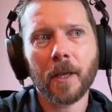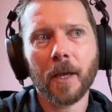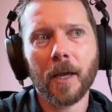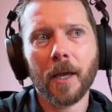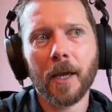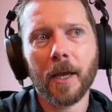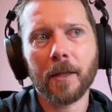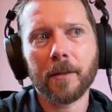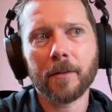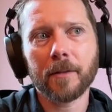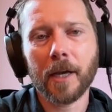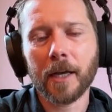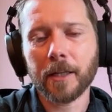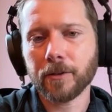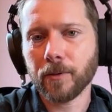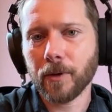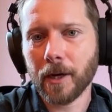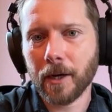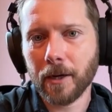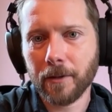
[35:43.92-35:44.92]
And
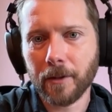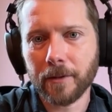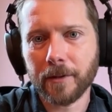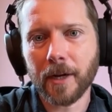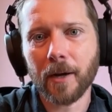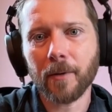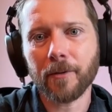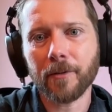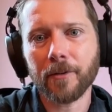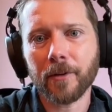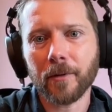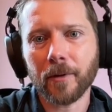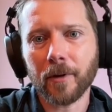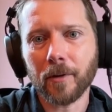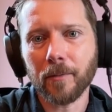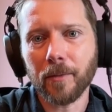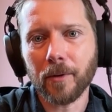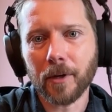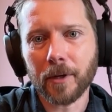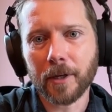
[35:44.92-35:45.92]
that's where the Die with
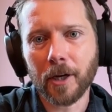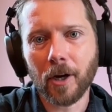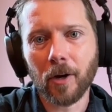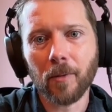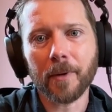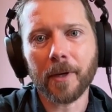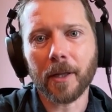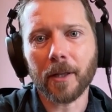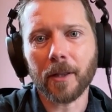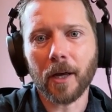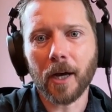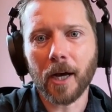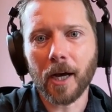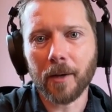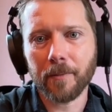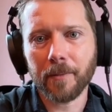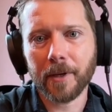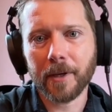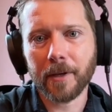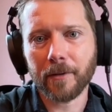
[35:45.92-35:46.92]
Zero book helped me a
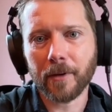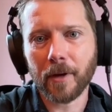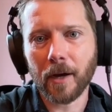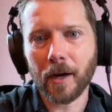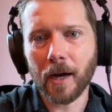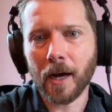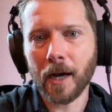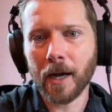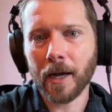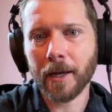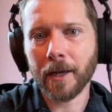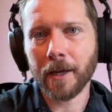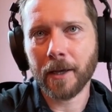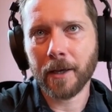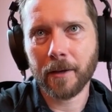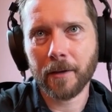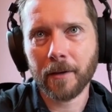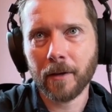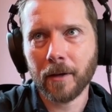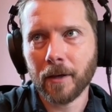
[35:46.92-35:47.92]
lot, because
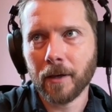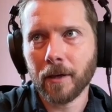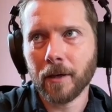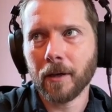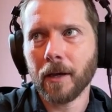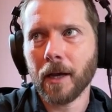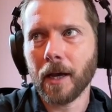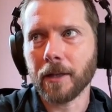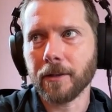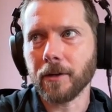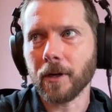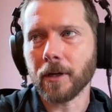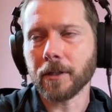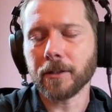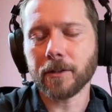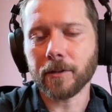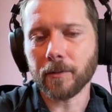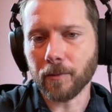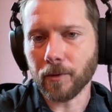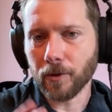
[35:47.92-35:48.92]
I had done
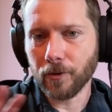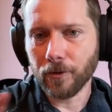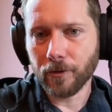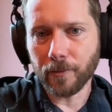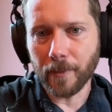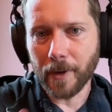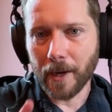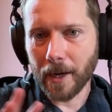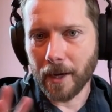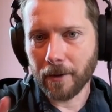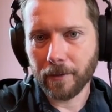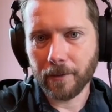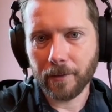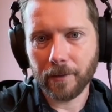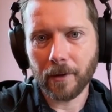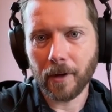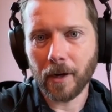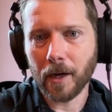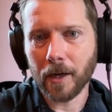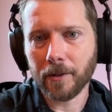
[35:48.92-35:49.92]
some loose math
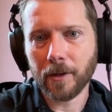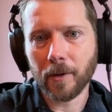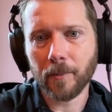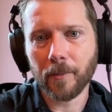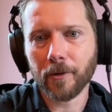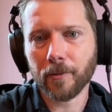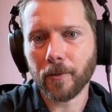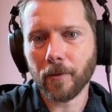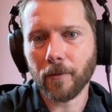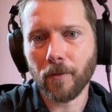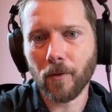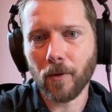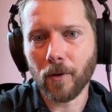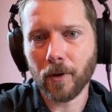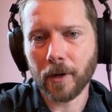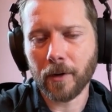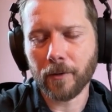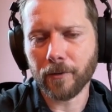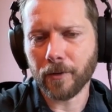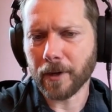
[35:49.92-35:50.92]
on numbers before,
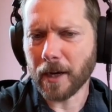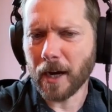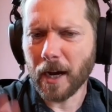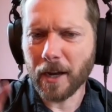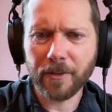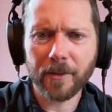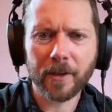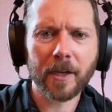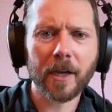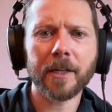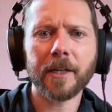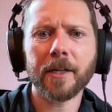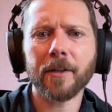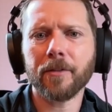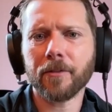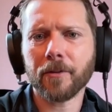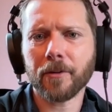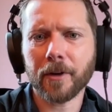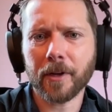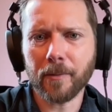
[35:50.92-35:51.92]
and I was like, I think I need
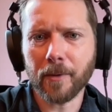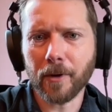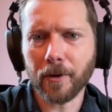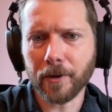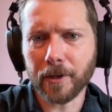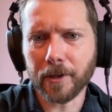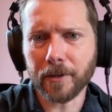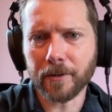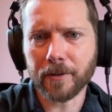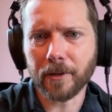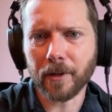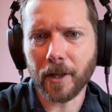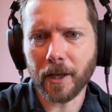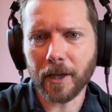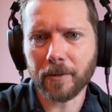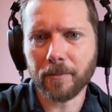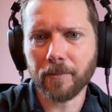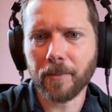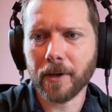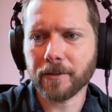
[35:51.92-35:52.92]
30 million to
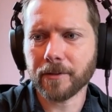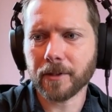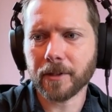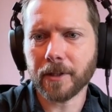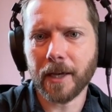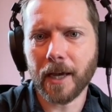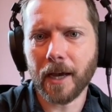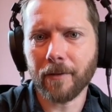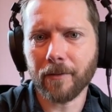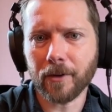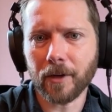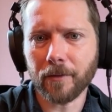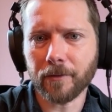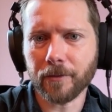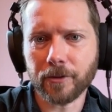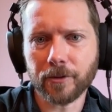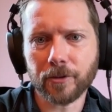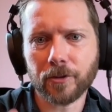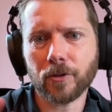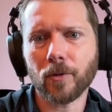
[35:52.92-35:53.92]
like basically have enough
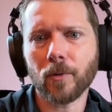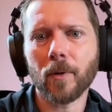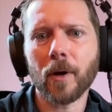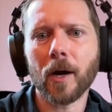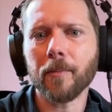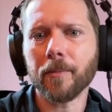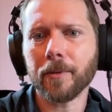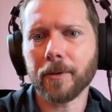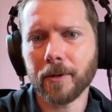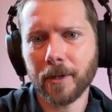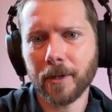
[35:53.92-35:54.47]
to screw up